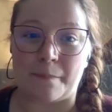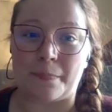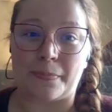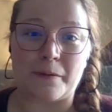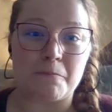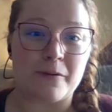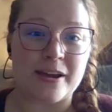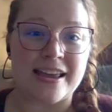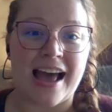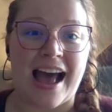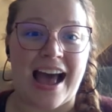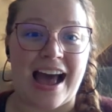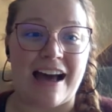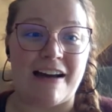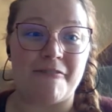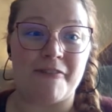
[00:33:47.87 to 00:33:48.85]
We
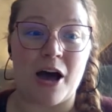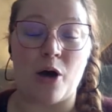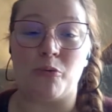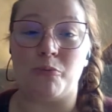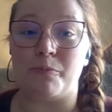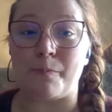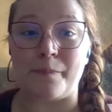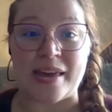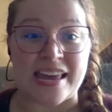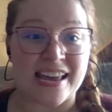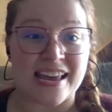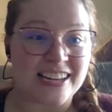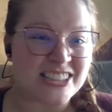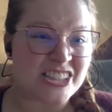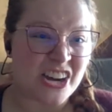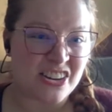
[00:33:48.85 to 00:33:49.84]
have a
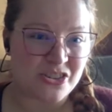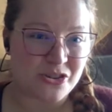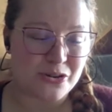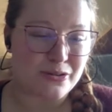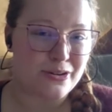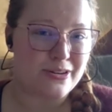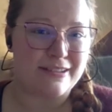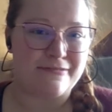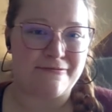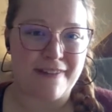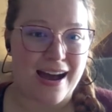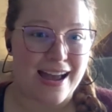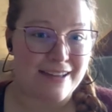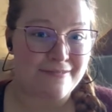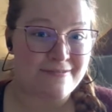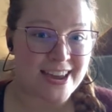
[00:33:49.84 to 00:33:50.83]
big Tundra
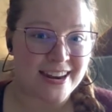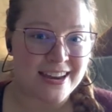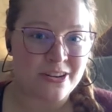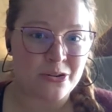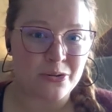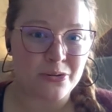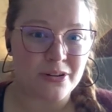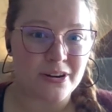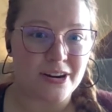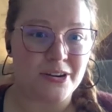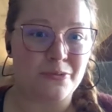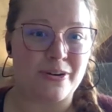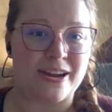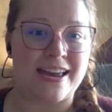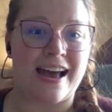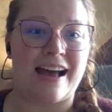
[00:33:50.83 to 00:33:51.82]
35 Yeti cooler.
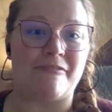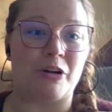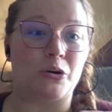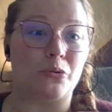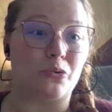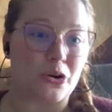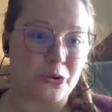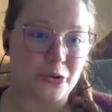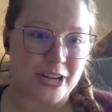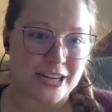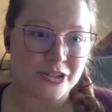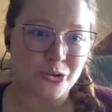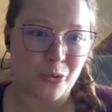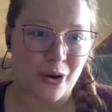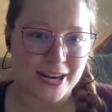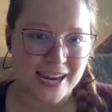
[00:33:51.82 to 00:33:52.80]
We have a Rhodey
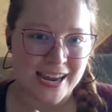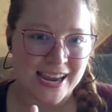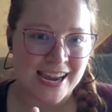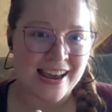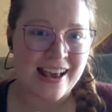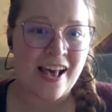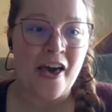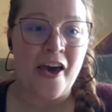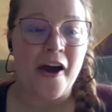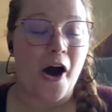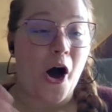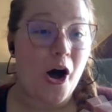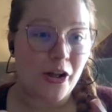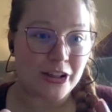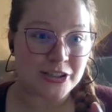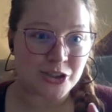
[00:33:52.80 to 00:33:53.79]
20,
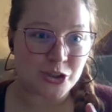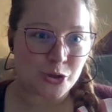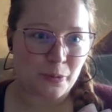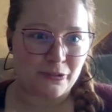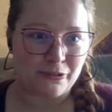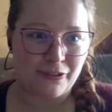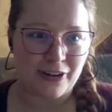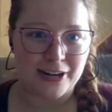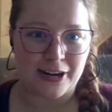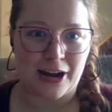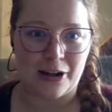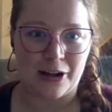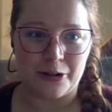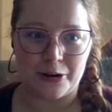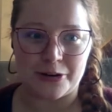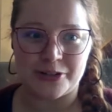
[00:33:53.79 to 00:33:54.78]
all in super fun
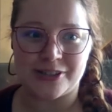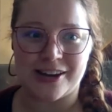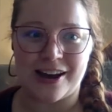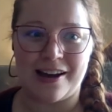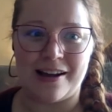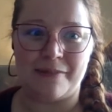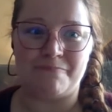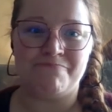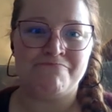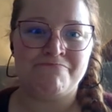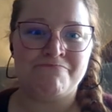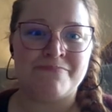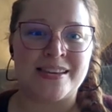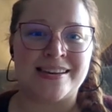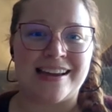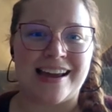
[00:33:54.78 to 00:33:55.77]
colors. And
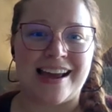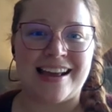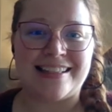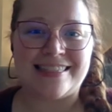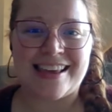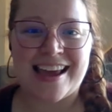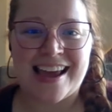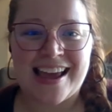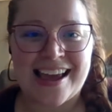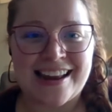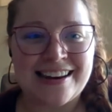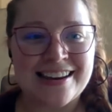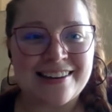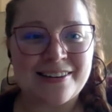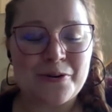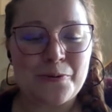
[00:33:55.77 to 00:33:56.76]

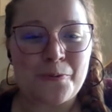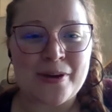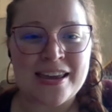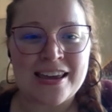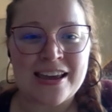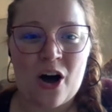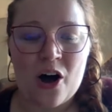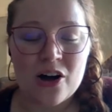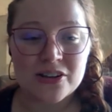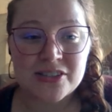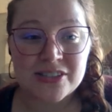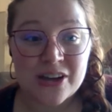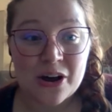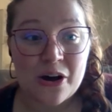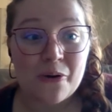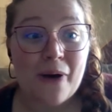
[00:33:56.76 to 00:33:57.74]
then we
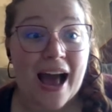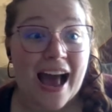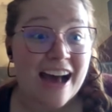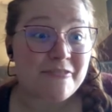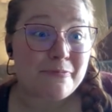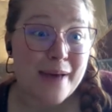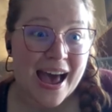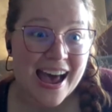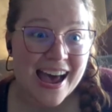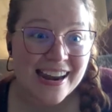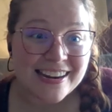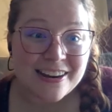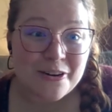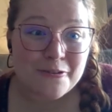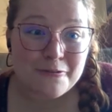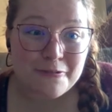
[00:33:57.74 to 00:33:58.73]
also have
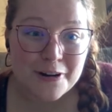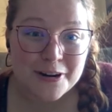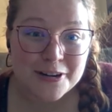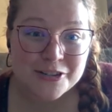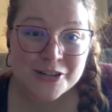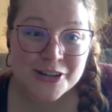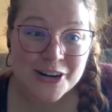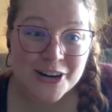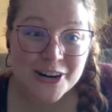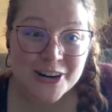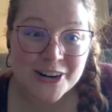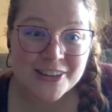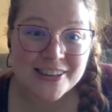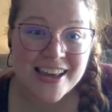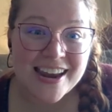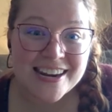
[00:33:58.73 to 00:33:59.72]
patio
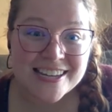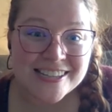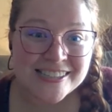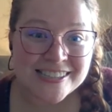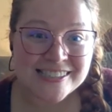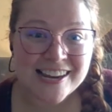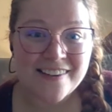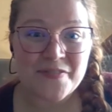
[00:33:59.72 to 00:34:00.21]
furniture that is